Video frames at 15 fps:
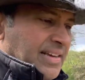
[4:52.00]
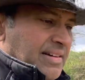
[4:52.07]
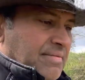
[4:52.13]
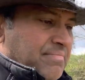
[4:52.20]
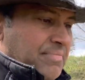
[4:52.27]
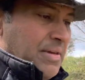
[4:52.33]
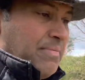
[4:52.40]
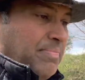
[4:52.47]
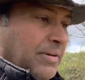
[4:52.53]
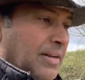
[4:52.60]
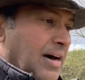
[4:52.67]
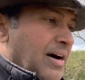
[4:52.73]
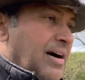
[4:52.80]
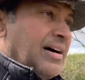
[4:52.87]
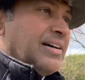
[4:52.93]
People
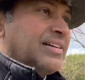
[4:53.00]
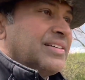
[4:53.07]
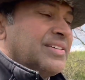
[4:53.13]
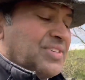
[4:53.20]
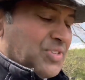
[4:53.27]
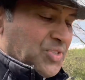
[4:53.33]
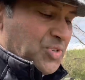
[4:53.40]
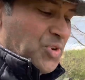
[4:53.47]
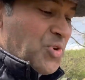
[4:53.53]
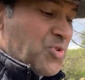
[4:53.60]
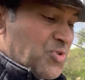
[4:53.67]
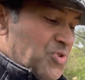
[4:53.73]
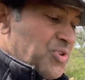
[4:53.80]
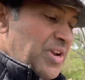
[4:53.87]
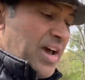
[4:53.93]
are so
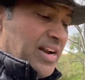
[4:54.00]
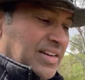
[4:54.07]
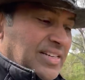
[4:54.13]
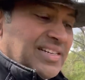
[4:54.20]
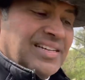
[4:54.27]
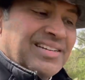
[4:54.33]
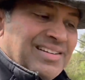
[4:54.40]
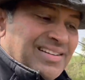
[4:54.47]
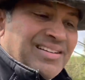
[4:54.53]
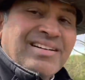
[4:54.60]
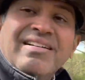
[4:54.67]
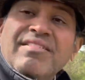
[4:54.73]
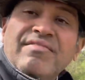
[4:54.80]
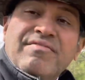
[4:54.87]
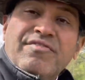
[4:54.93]
good at
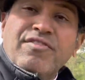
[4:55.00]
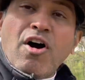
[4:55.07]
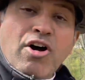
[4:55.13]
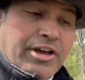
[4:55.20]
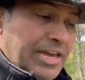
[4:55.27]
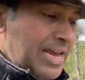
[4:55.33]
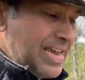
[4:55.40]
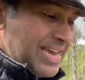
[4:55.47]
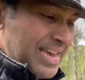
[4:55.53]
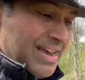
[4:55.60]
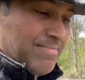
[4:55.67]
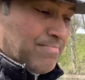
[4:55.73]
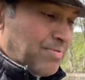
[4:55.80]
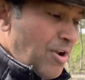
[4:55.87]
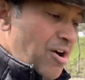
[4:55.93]
vlogging
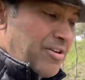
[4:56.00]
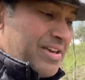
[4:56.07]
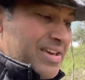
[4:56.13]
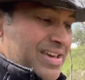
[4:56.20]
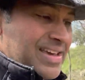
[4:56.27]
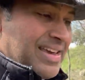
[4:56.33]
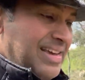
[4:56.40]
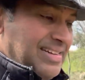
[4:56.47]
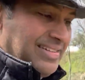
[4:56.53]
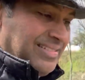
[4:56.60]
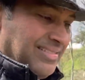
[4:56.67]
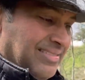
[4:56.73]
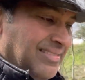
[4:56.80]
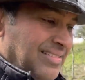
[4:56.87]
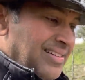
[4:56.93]
and blogging and
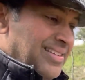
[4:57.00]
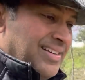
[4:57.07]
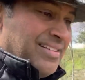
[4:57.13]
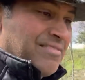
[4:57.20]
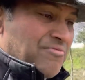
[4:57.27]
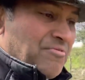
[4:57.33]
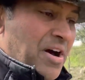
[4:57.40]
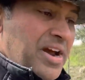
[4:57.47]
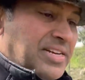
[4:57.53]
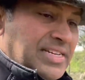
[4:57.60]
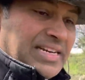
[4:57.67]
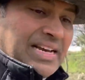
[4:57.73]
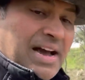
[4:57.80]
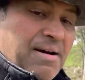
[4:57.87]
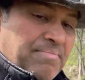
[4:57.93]

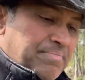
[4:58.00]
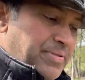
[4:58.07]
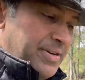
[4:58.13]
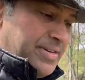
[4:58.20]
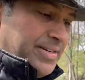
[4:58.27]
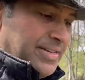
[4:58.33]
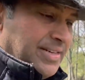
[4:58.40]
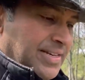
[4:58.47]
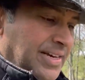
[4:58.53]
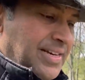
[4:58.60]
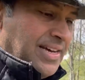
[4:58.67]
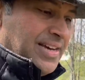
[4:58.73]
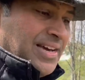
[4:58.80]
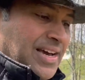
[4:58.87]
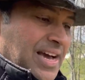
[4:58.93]
writing up
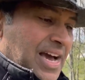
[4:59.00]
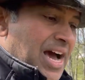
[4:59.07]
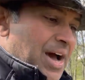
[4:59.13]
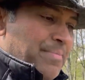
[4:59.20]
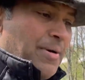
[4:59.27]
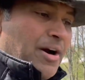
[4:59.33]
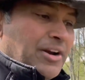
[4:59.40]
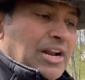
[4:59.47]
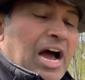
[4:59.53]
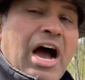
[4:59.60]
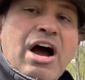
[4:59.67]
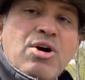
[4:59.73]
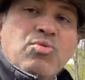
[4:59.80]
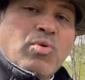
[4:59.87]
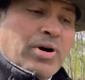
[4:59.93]
about
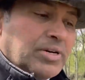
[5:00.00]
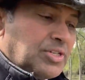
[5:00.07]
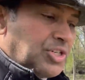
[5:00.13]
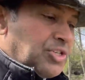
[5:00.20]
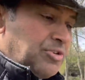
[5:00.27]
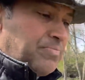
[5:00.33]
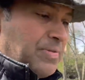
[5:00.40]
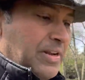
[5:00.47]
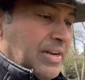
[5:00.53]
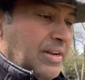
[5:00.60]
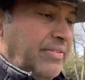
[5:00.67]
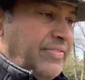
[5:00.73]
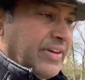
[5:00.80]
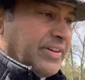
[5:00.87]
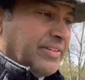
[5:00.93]
how one should be
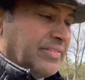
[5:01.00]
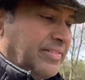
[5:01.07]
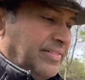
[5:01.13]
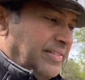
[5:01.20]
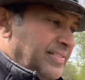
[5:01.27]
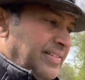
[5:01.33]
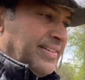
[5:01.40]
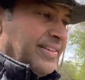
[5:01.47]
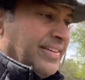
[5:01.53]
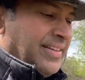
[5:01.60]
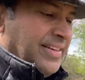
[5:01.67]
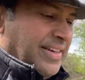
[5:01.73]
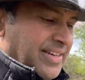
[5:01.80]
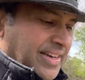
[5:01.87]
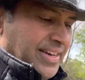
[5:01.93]
living.
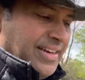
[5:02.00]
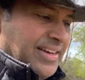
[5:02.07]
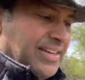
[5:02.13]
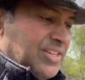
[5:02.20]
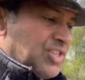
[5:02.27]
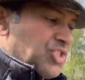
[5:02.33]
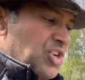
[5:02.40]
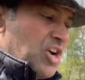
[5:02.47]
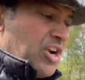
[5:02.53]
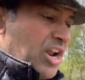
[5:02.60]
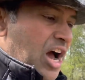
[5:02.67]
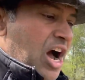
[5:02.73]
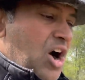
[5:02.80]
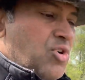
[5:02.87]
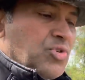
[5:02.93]
It is not
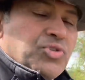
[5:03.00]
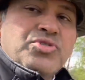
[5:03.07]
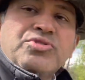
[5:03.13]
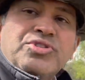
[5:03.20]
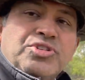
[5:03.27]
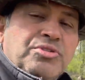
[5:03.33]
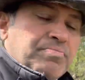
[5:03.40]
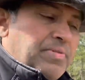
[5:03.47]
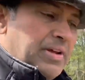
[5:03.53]
how you should be